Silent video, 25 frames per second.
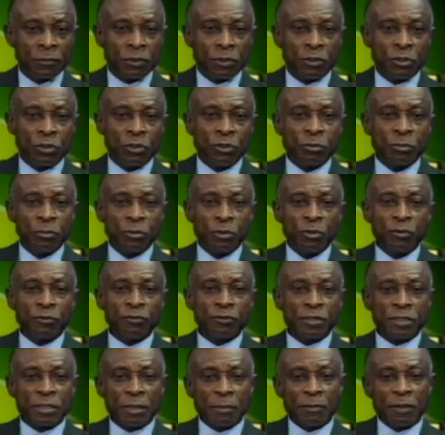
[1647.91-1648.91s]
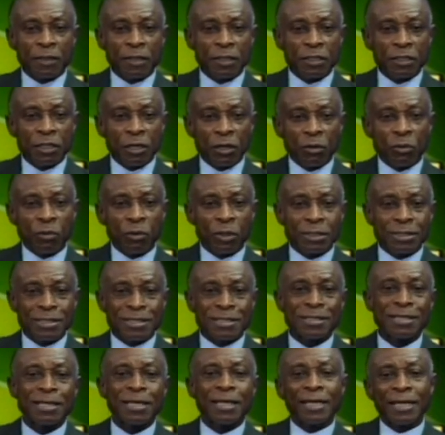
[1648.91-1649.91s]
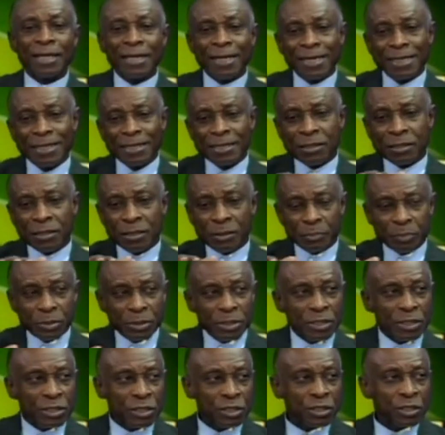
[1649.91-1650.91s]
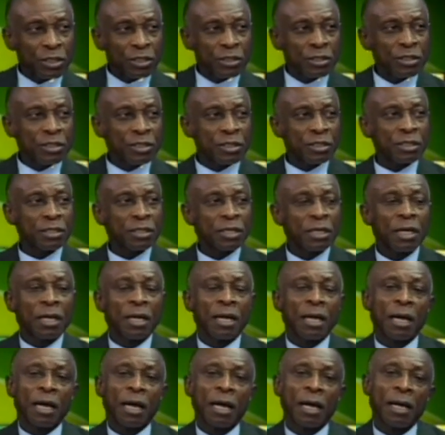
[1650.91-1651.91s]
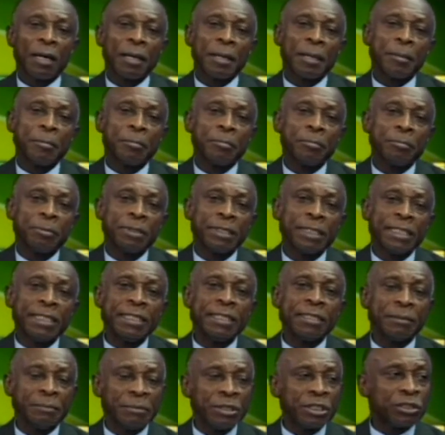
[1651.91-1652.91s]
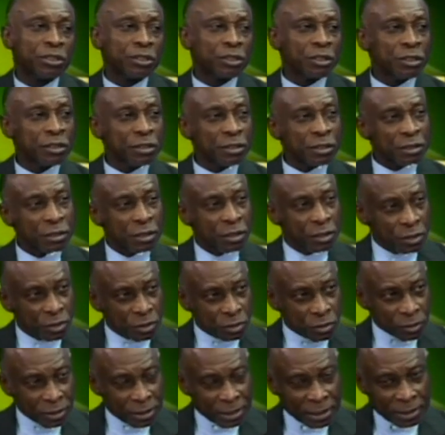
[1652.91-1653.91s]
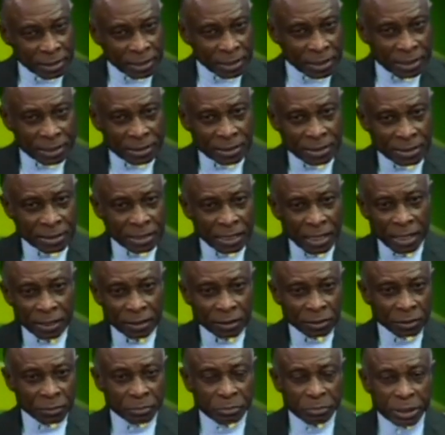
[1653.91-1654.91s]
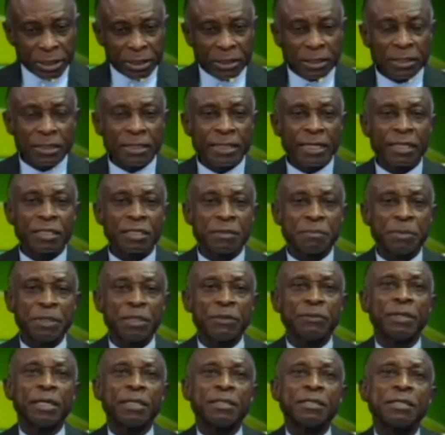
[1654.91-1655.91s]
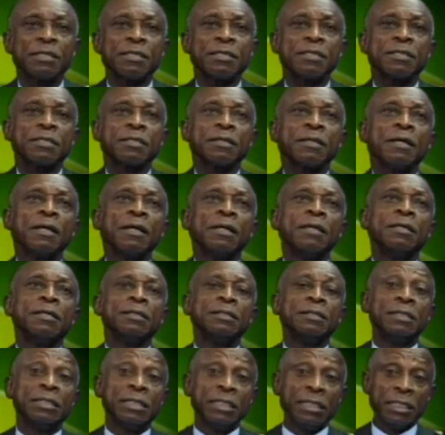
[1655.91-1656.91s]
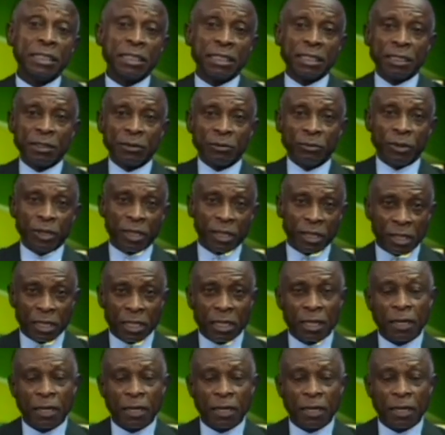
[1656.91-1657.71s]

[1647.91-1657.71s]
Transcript: you move some of the young ones into positions in the missions so that they can start to build the experience dealing with